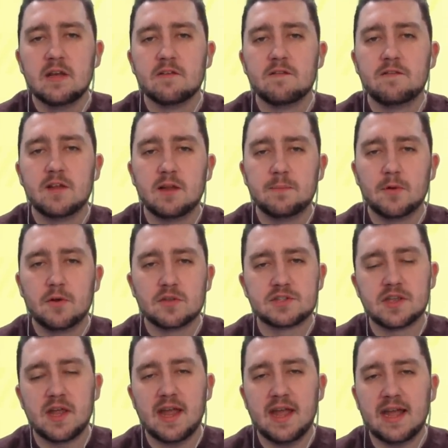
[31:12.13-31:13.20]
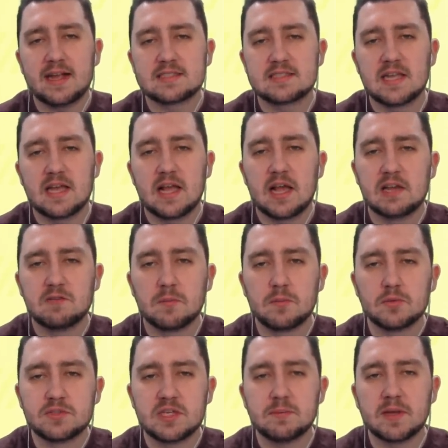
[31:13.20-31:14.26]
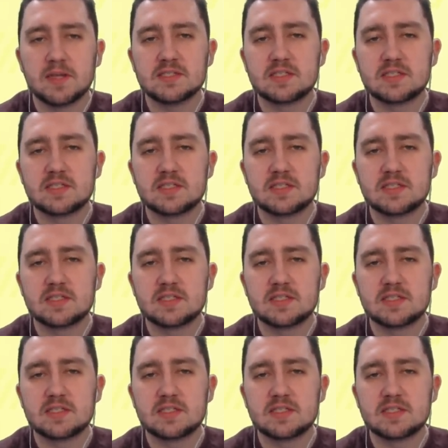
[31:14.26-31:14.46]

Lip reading: Villa boss and ex-Liverpool teammate